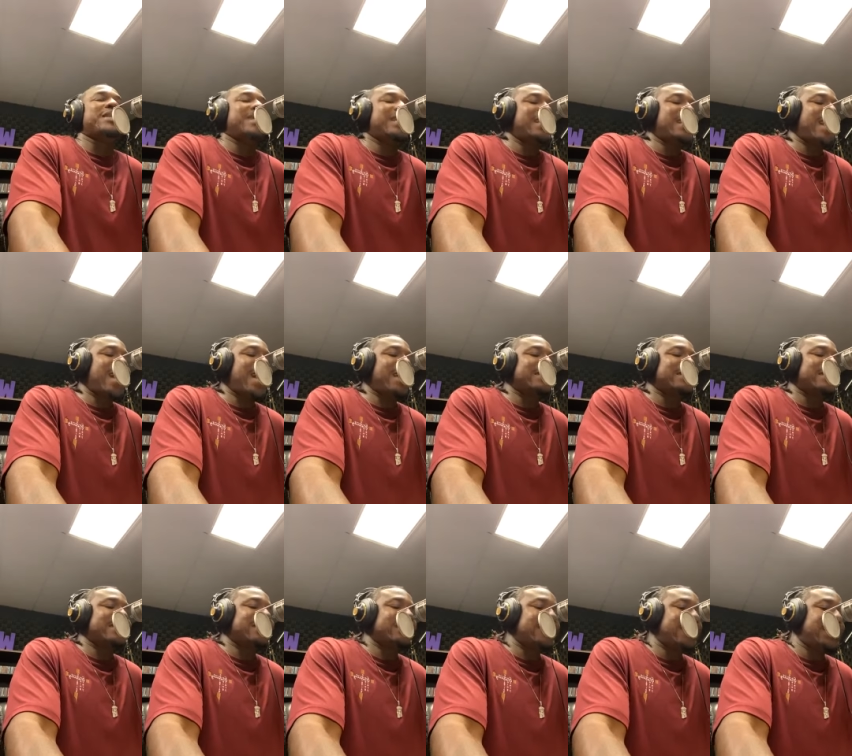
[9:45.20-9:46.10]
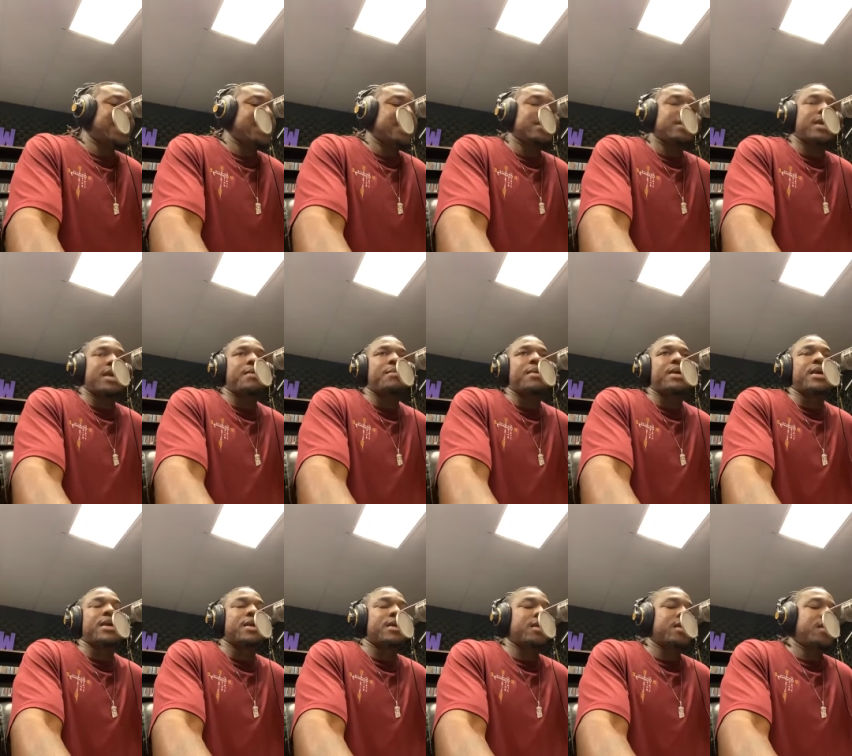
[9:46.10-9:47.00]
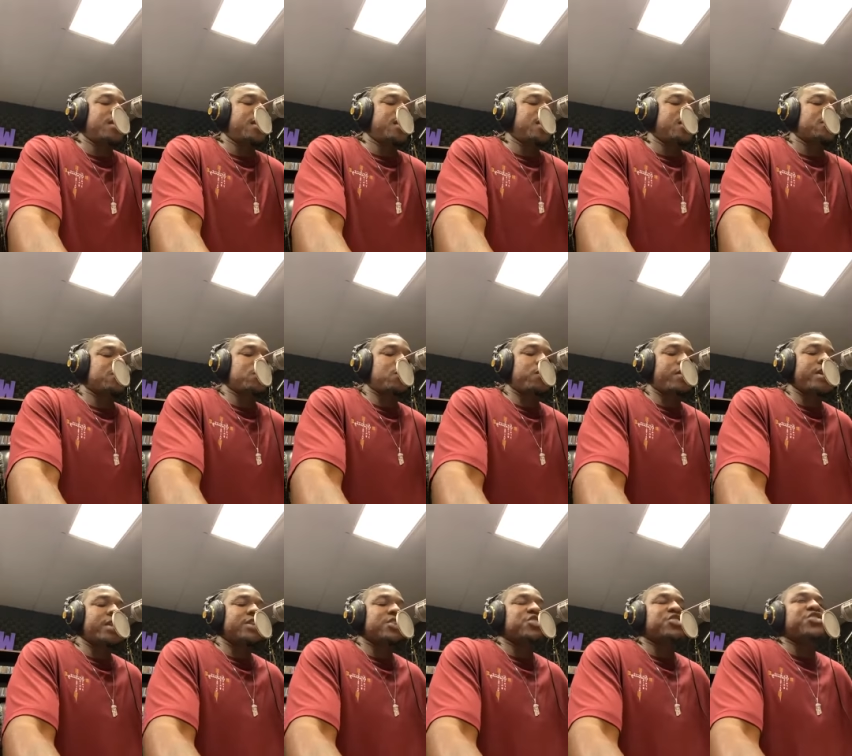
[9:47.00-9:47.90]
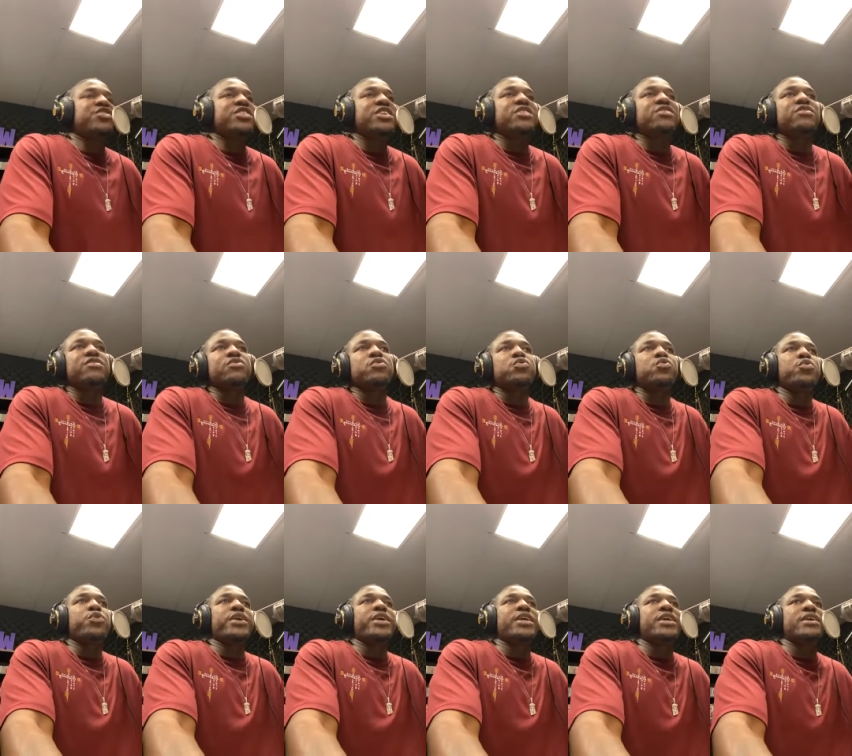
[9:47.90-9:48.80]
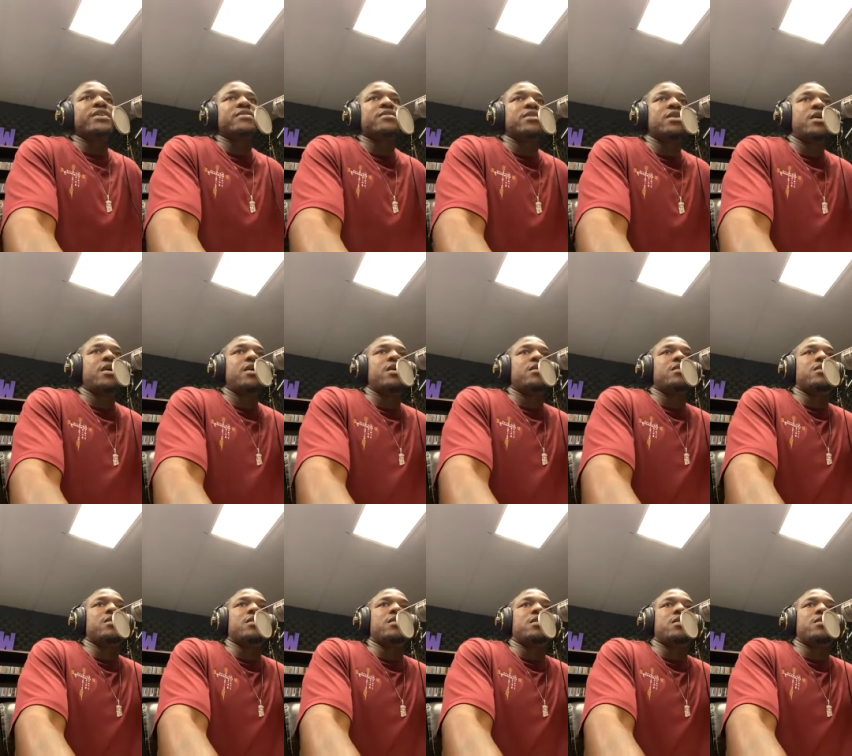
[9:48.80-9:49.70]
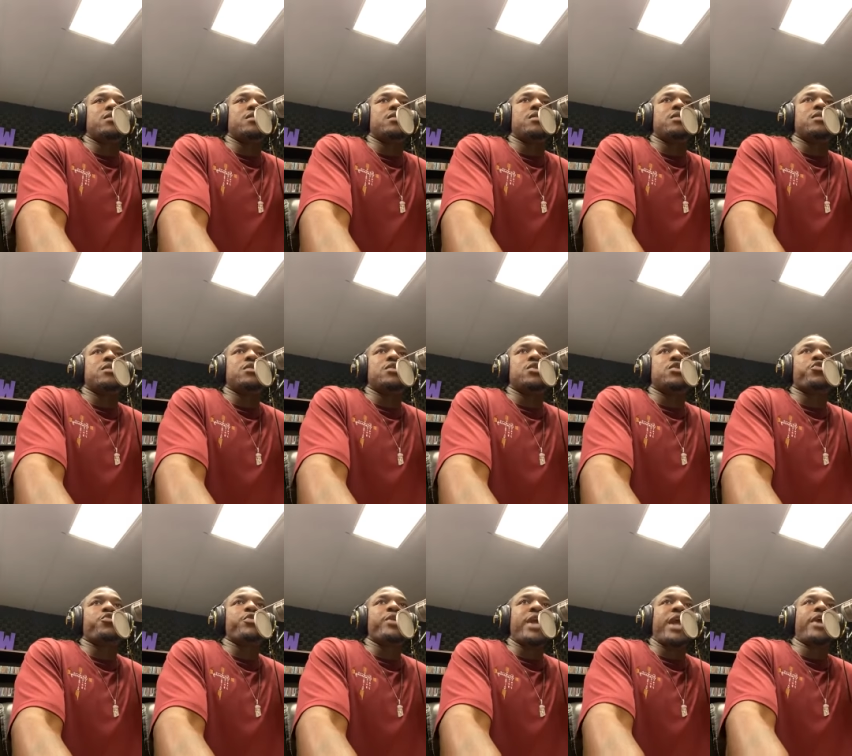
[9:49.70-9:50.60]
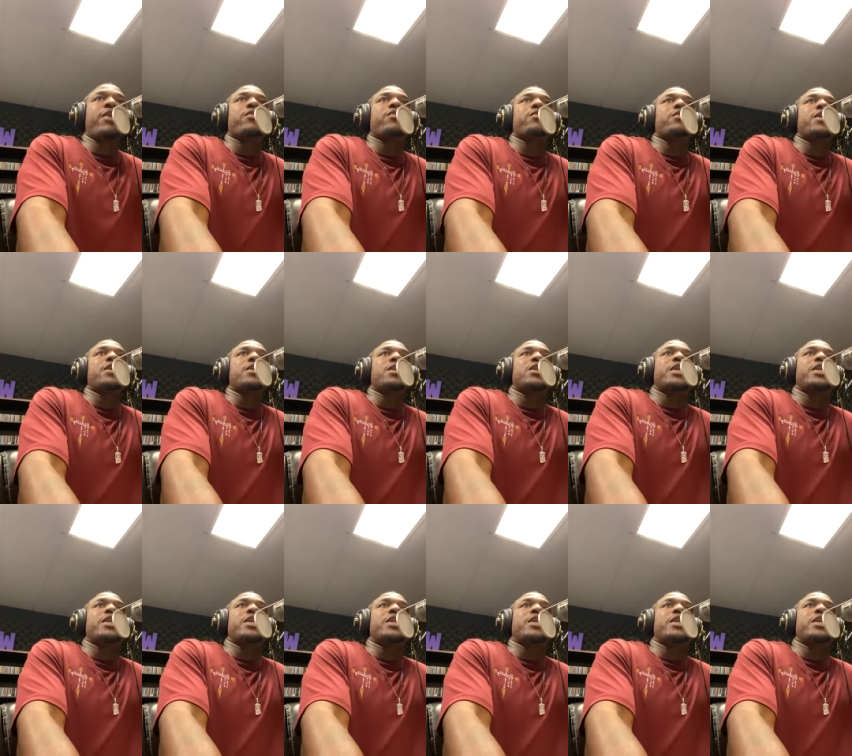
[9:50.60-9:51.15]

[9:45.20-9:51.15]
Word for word: did not sin. Amen. So it is Jesus who is the the the creator and